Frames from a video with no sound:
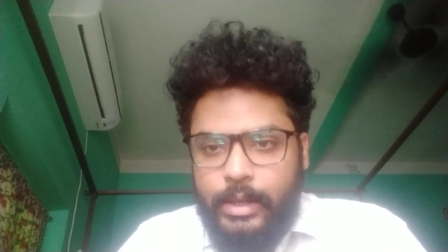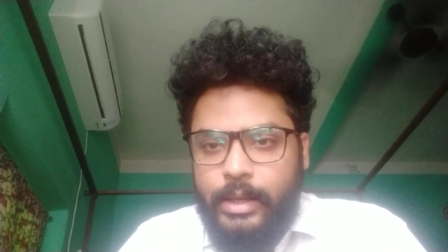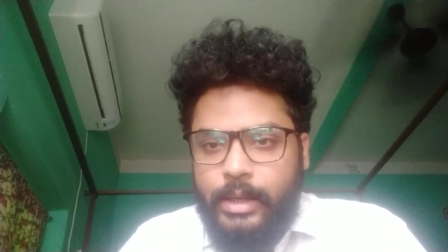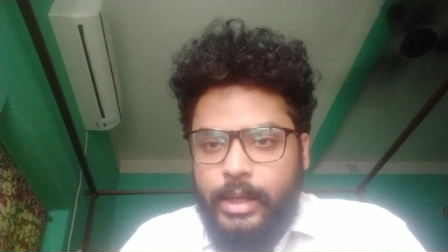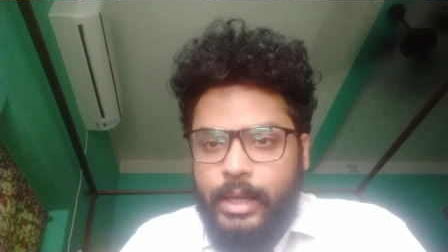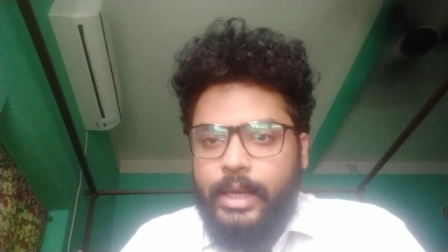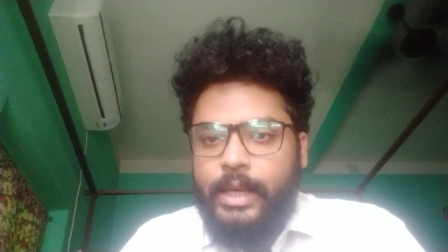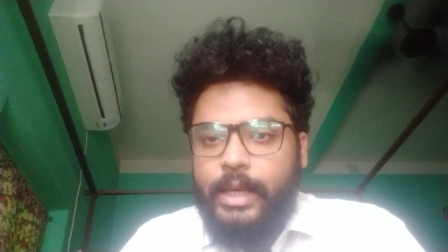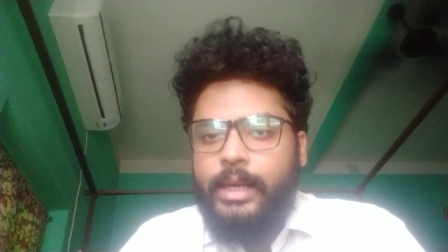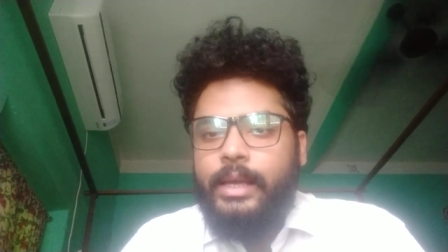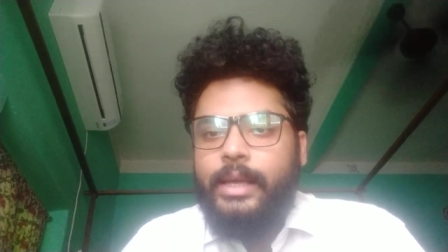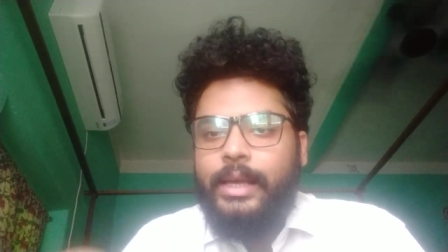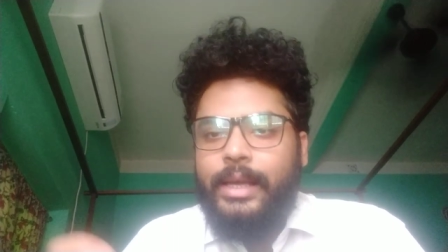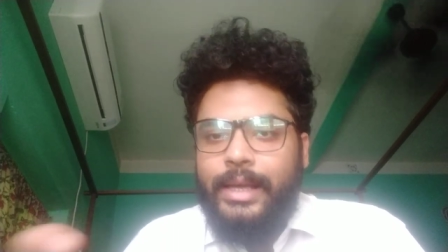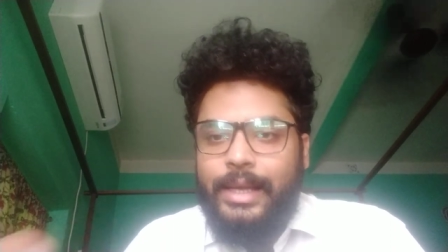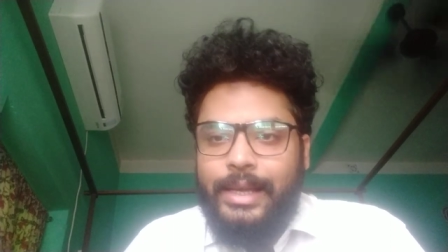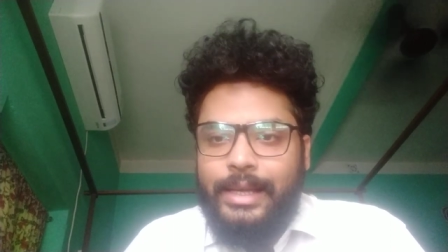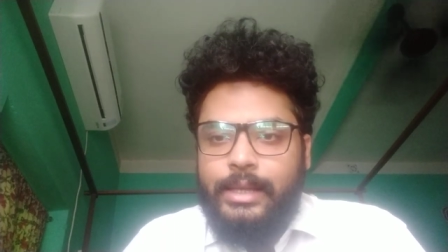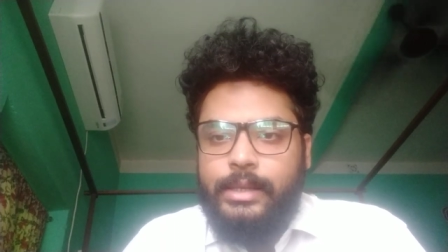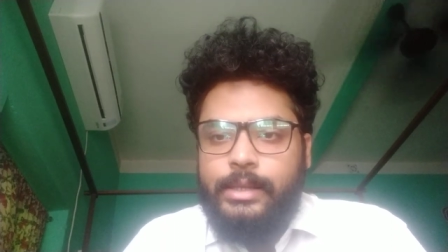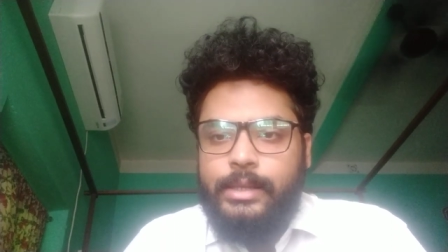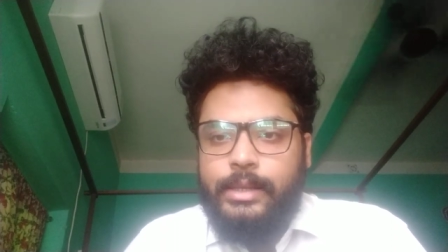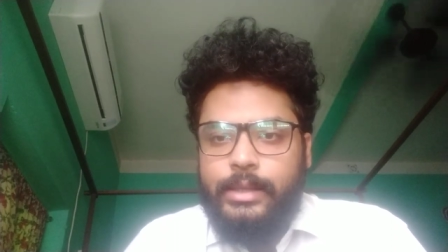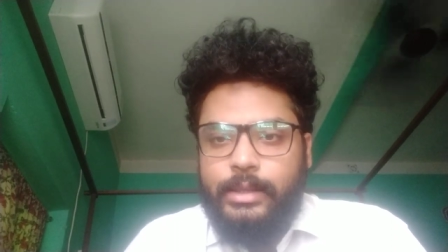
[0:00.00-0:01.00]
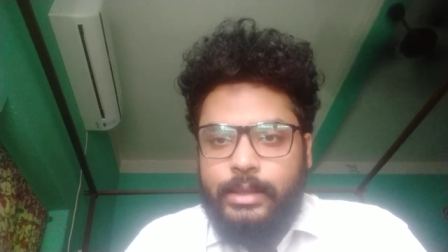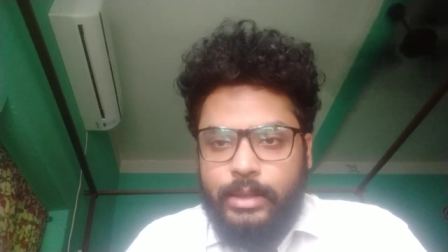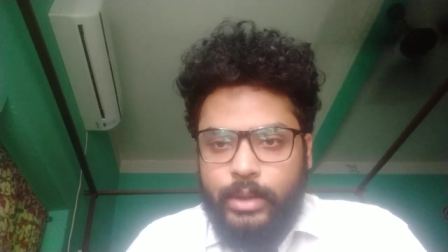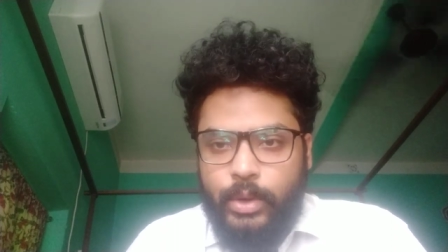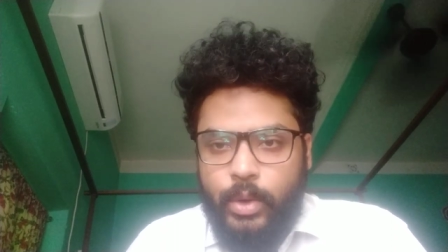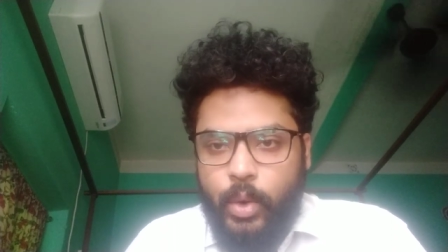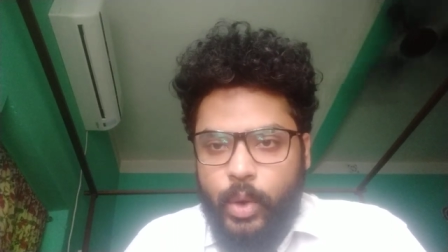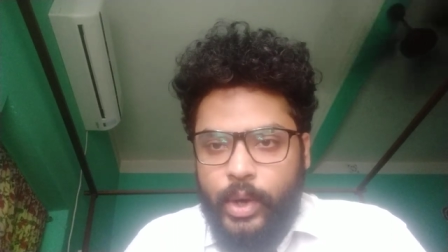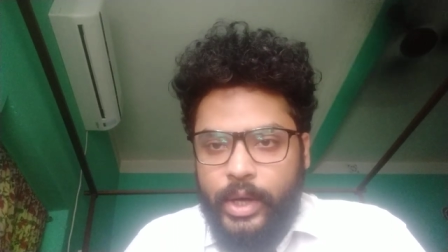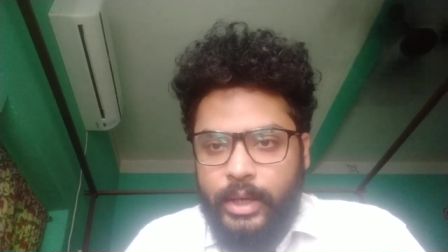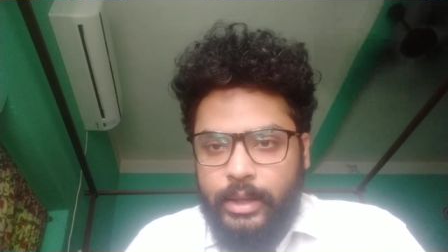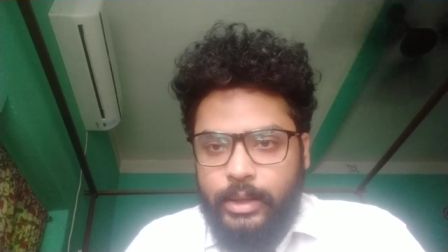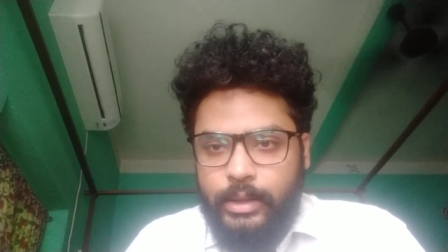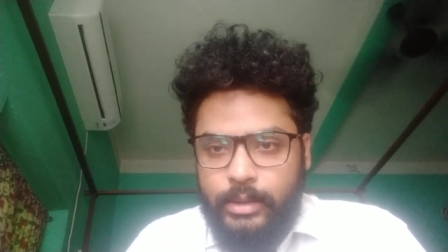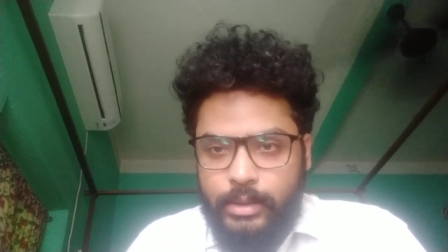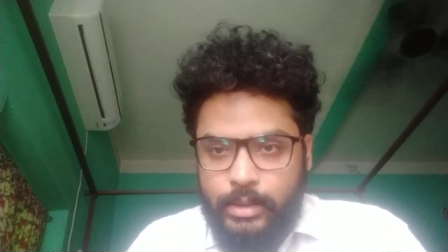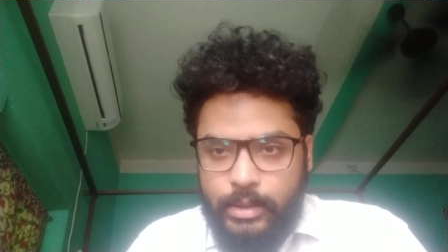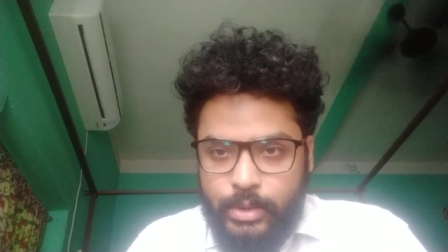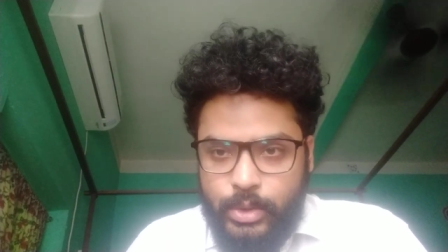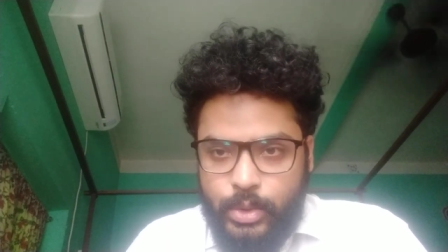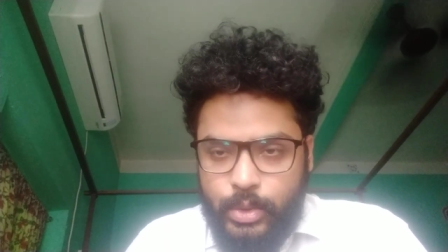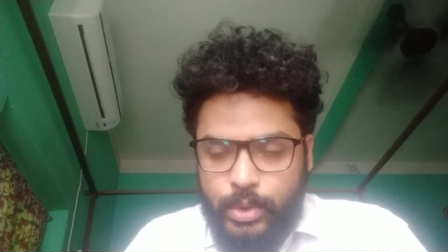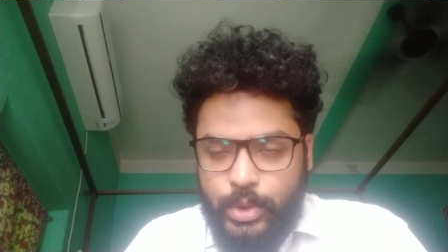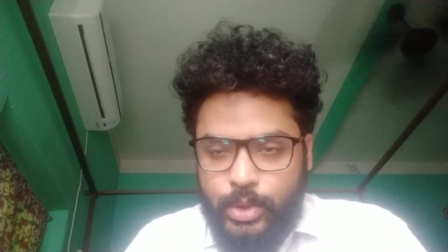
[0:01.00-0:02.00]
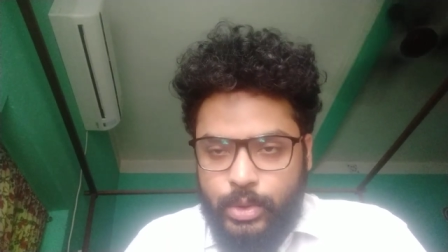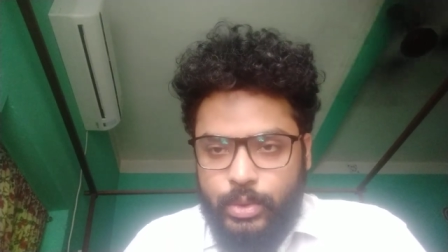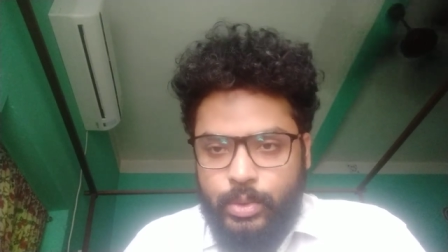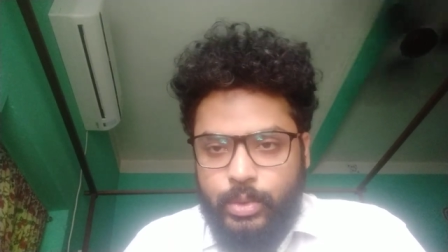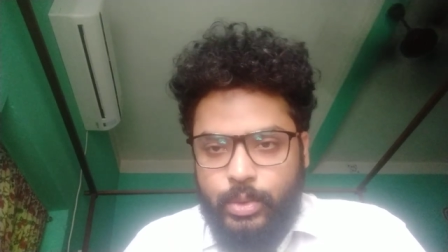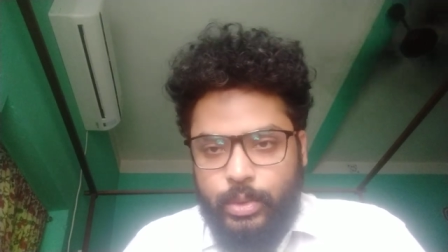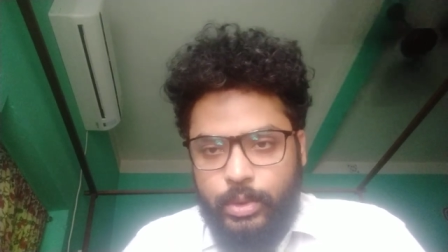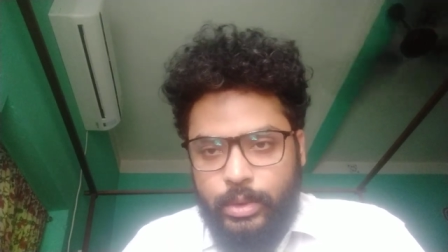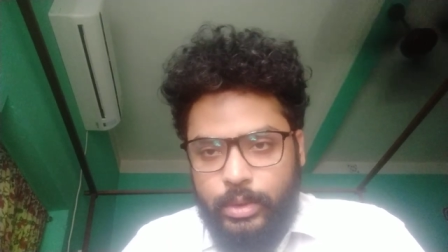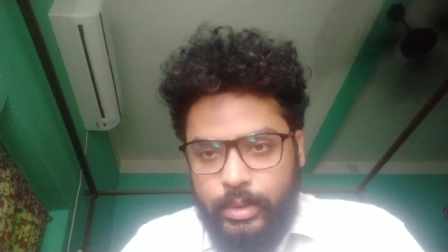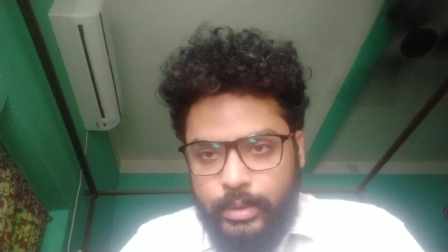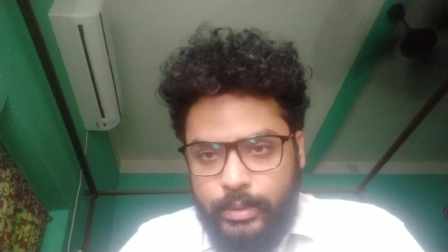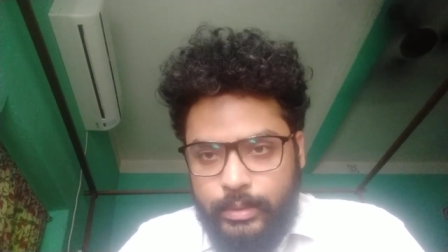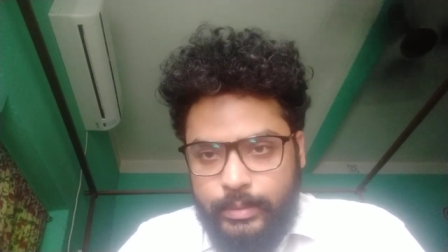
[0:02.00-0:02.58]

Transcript: He is going to school.